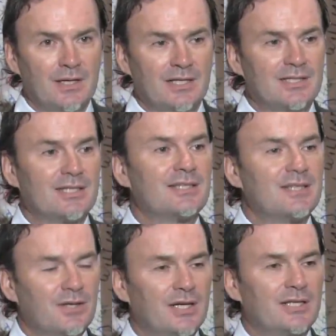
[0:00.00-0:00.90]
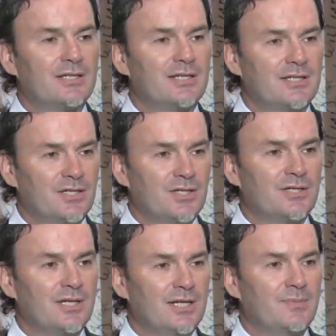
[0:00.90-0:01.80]
It's serious
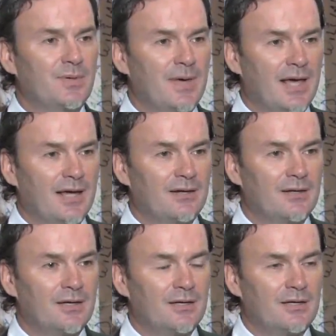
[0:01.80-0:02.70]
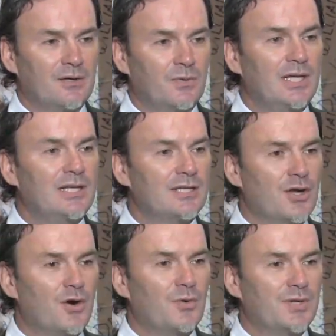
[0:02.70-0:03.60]
decisions need to be made. We need to
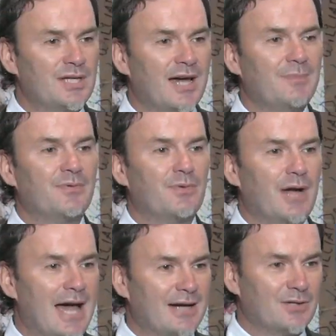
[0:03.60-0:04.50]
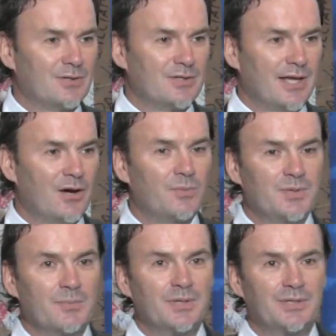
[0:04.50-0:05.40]
know the type of reactors they hope
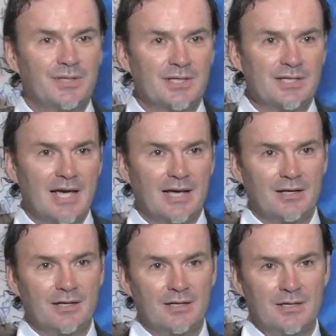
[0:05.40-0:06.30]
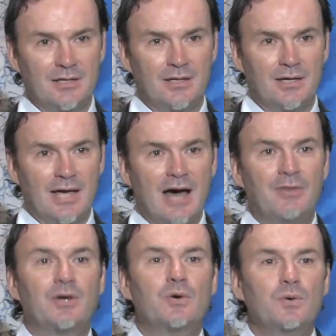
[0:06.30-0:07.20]
to build at the site,
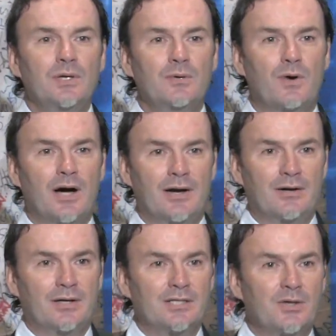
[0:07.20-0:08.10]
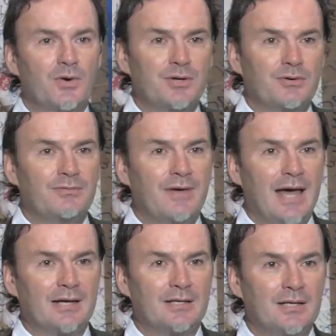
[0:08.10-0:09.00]
how the cooling water is going to
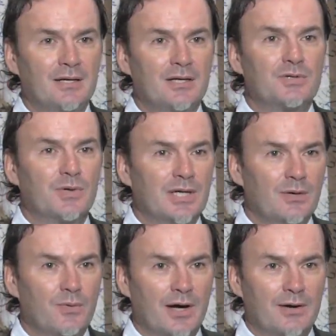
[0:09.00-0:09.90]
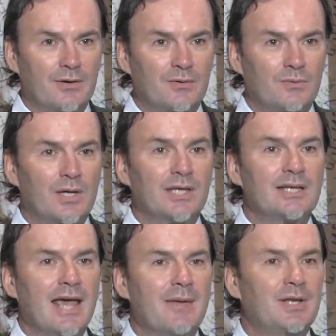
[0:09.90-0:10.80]
affect drinking water, what
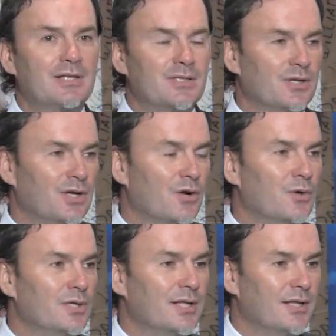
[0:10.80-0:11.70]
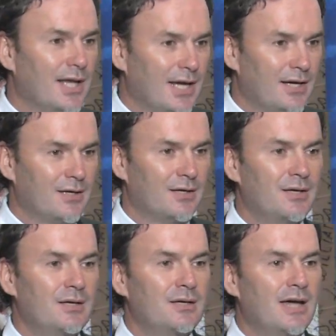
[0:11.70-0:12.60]
contaminants are going to go into the lake,
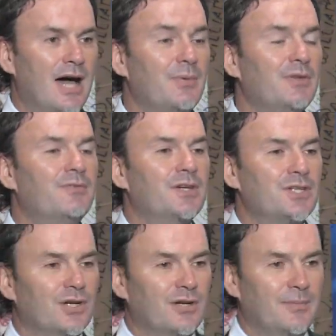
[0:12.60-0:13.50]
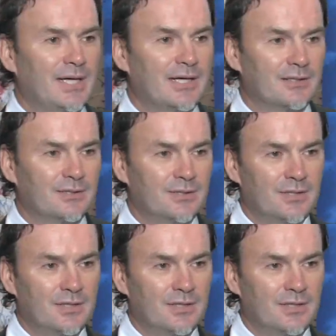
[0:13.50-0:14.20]
how many fish are going to be killed.